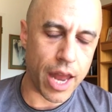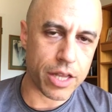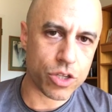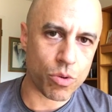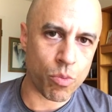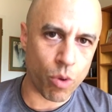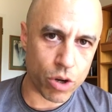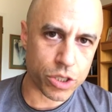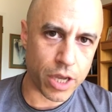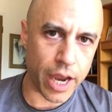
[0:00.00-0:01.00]
And it's the
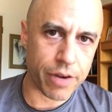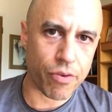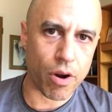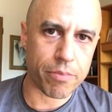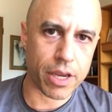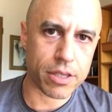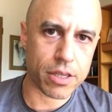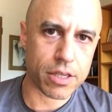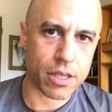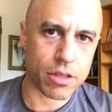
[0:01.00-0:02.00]
worst kind of harm because
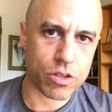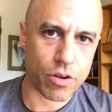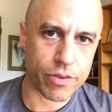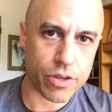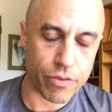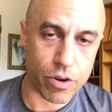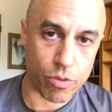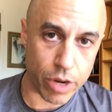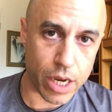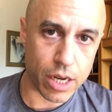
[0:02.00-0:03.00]
it's in the service of
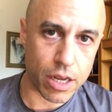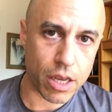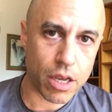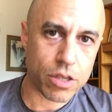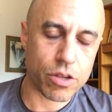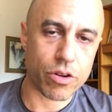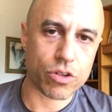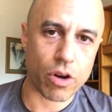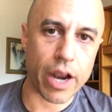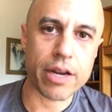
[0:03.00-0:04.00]
greed. So they're
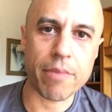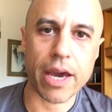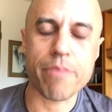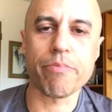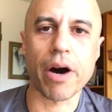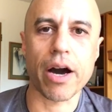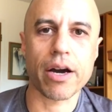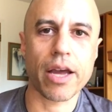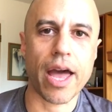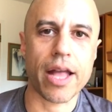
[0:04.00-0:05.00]
trying to make a
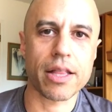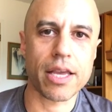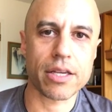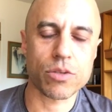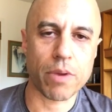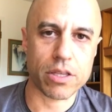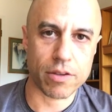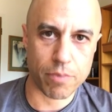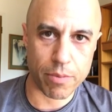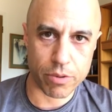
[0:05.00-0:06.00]
buck at the expense
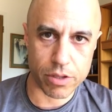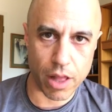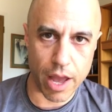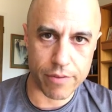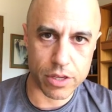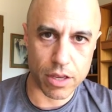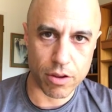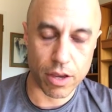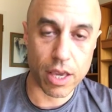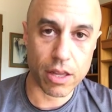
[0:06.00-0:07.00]
of people's lives,
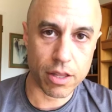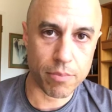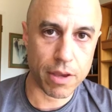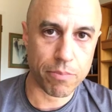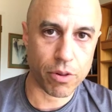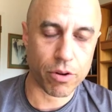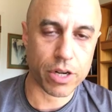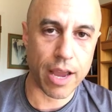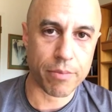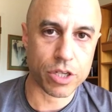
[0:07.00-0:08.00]
either killing people or
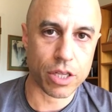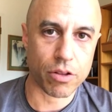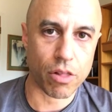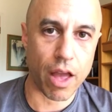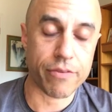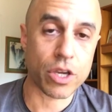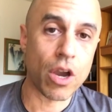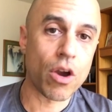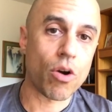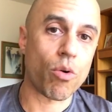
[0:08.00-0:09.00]
damaging their lives
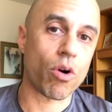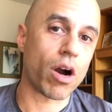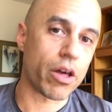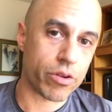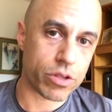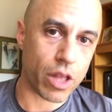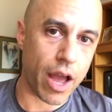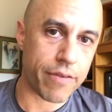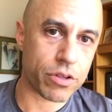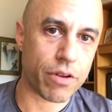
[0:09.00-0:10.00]
or others'
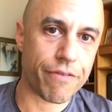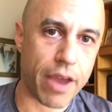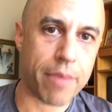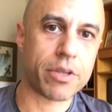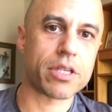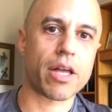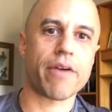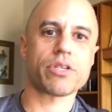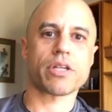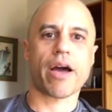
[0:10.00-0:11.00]
lives or their families'
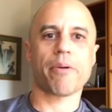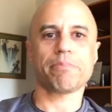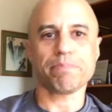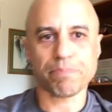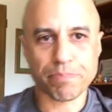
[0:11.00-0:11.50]
lives. Now,